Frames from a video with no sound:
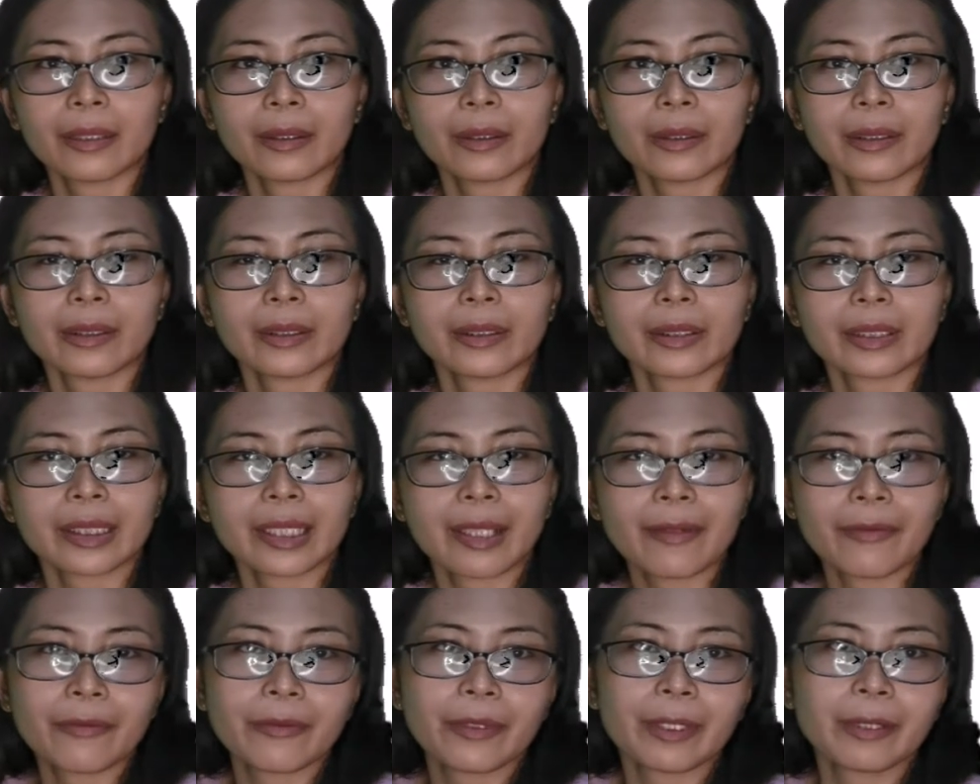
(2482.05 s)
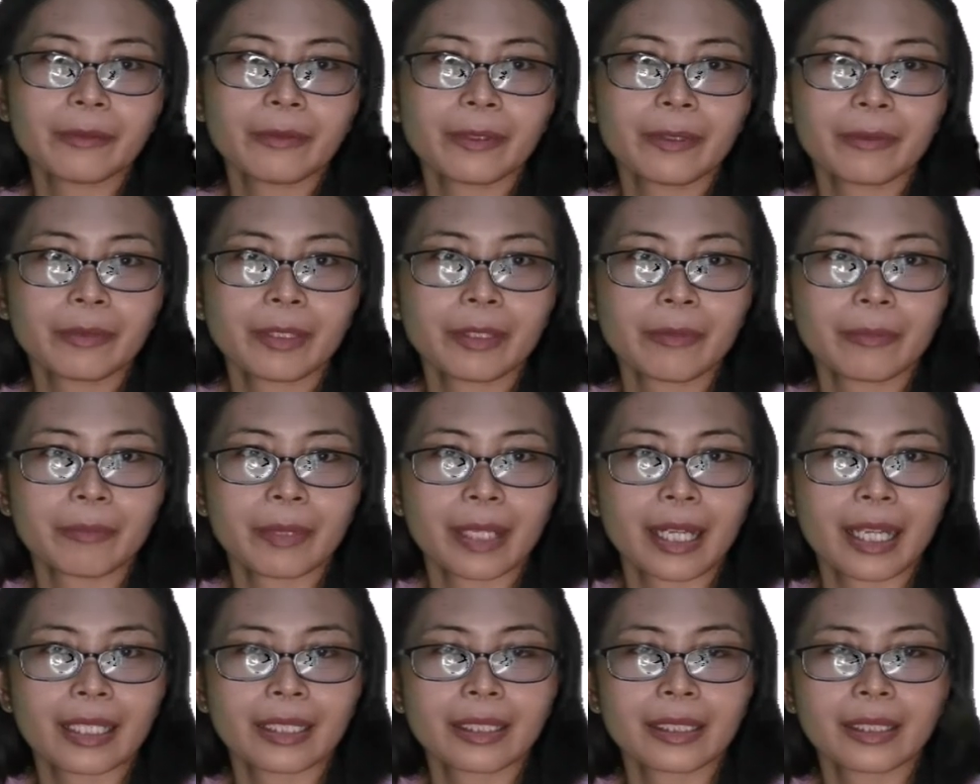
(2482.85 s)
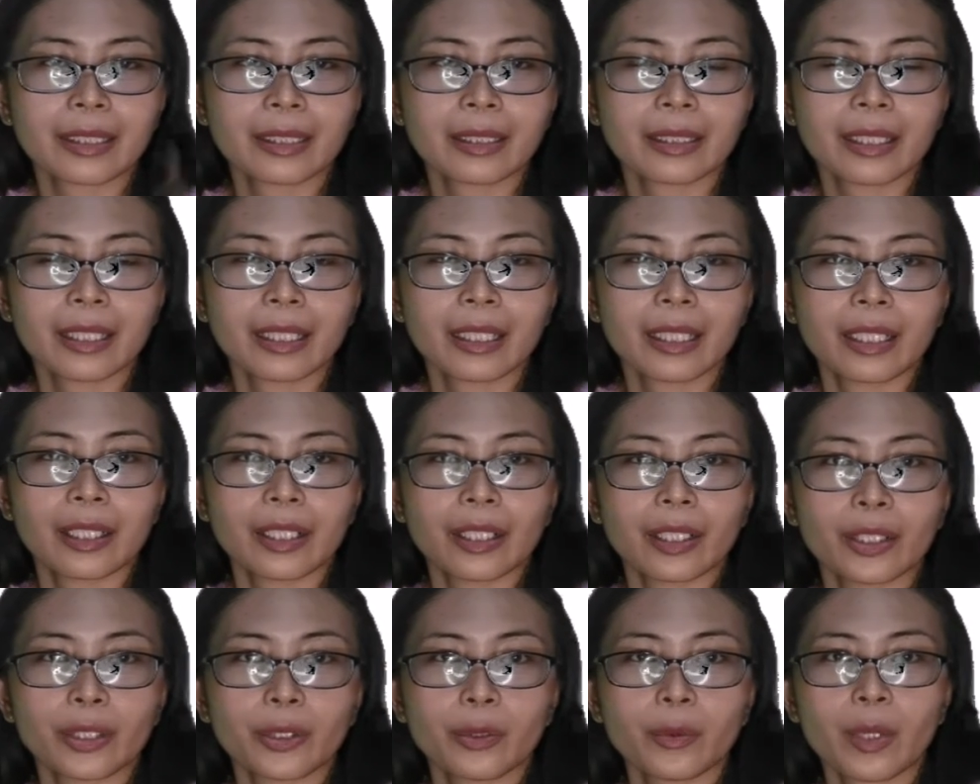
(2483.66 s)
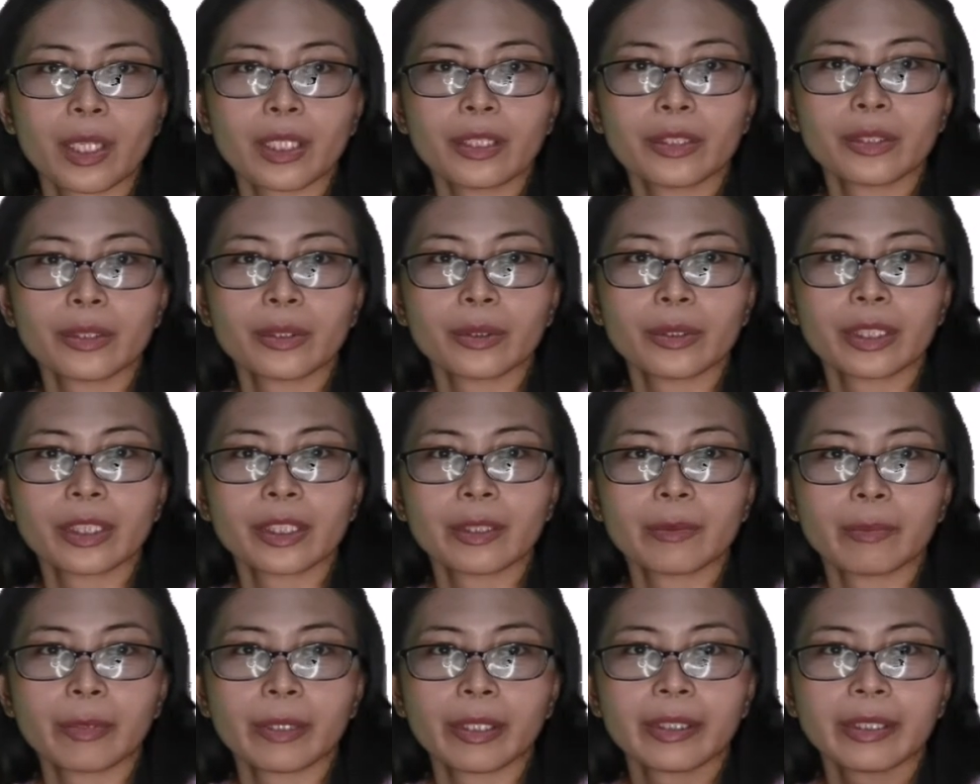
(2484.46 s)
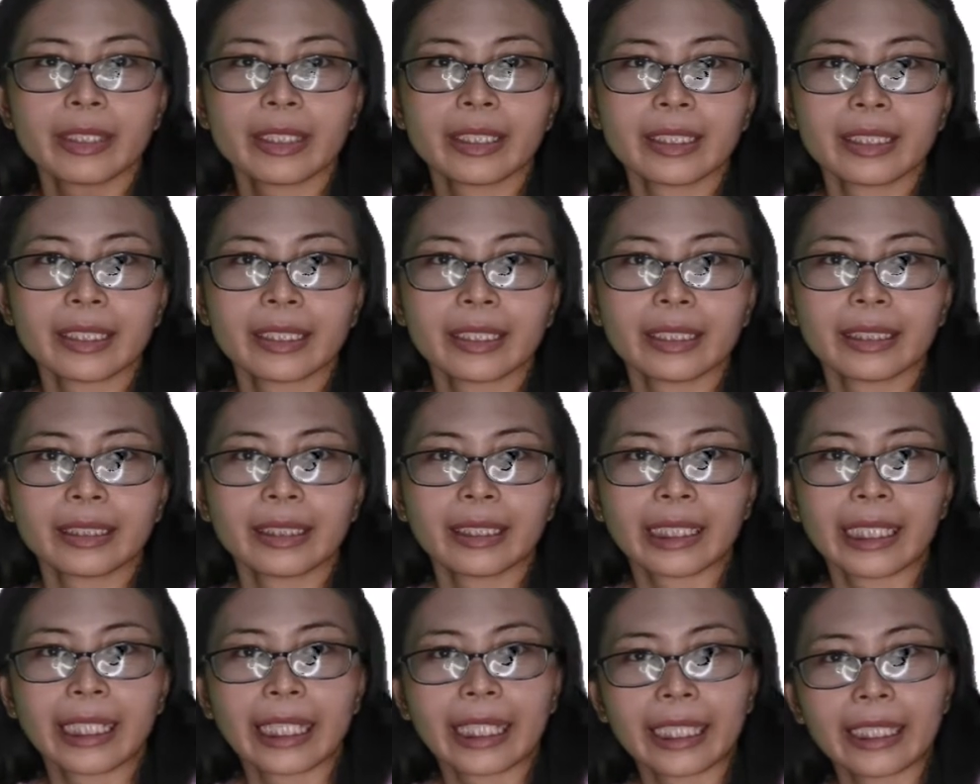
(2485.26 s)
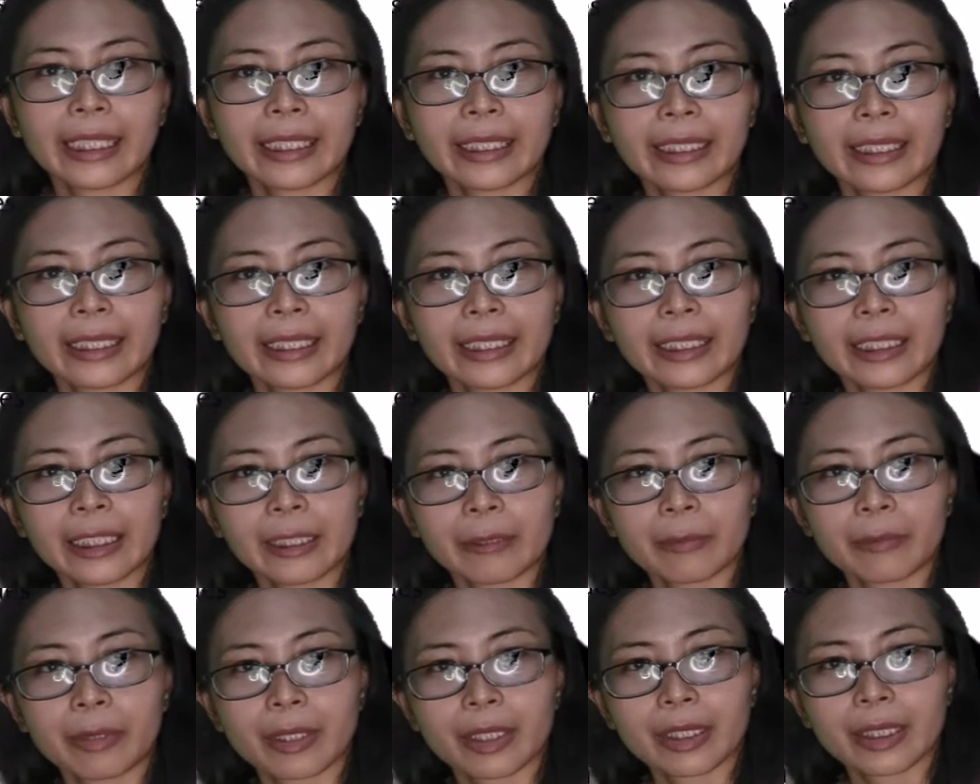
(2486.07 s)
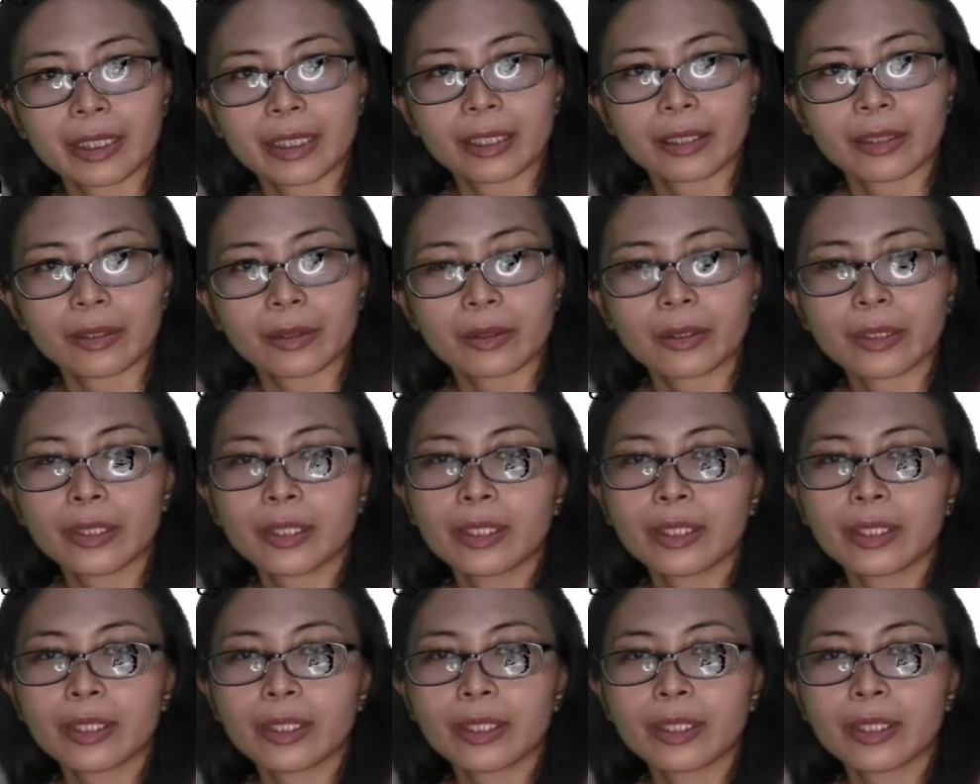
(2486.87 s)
or something from the past you want to experience that again in the present,